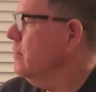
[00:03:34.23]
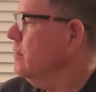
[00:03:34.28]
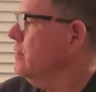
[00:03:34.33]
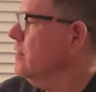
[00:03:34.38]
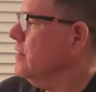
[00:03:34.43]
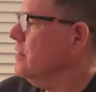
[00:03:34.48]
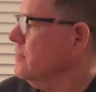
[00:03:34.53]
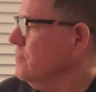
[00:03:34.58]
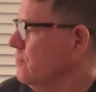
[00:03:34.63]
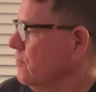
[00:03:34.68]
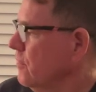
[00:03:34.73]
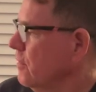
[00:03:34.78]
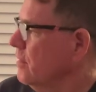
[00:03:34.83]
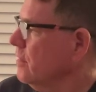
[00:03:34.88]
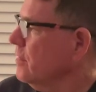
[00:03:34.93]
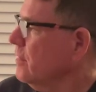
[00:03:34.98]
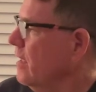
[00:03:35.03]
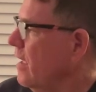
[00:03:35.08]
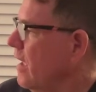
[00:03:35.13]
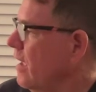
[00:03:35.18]
Next
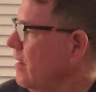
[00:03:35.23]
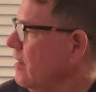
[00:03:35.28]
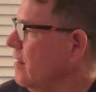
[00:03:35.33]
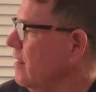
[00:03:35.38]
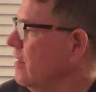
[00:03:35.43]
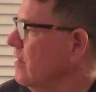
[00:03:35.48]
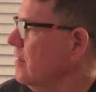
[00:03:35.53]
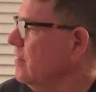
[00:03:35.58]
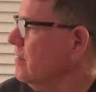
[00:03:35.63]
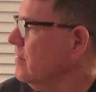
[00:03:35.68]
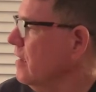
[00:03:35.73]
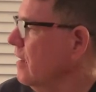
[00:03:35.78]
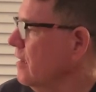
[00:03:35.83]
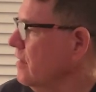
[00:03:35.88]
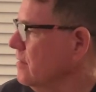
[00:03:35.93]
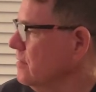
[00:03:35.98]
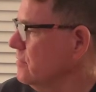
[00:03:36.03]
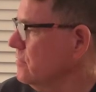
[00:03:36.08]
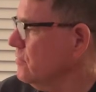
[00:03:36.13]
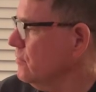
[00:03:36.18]
one, Cadillac and
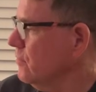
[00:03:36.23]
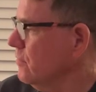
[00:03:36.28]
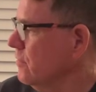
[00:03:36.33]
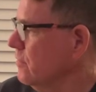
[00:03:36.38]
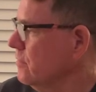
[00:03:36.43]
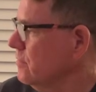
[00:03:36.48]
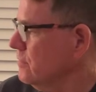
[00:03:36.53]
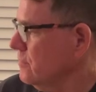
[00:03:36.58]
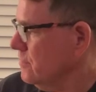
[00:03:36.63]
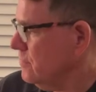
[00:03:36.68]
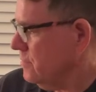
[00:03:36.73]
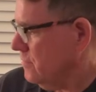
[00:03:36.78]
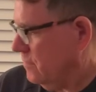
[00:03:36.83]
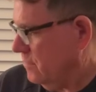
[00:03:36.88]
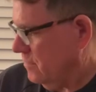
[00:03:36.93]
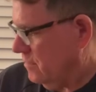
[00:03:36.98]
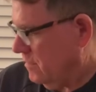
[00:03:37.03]
Dinosaurs.